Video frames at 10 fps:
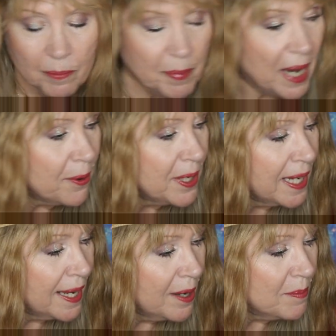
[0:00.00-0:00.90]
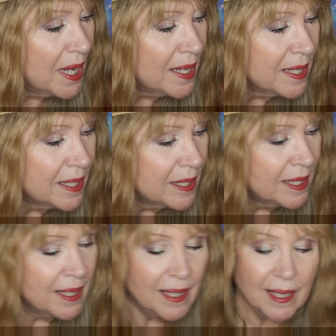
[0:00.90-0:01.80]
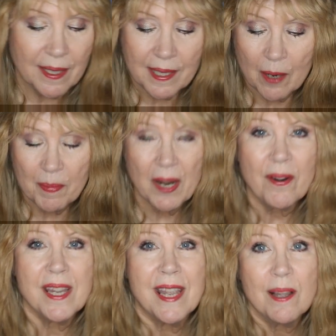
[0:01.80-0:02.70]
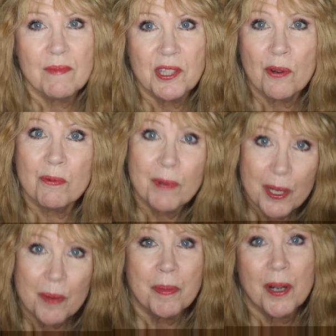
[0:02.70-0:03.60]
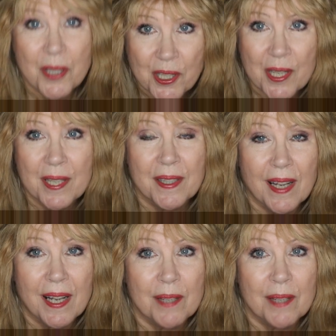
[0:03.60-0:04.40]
Barry M. Now Barry M is a real person.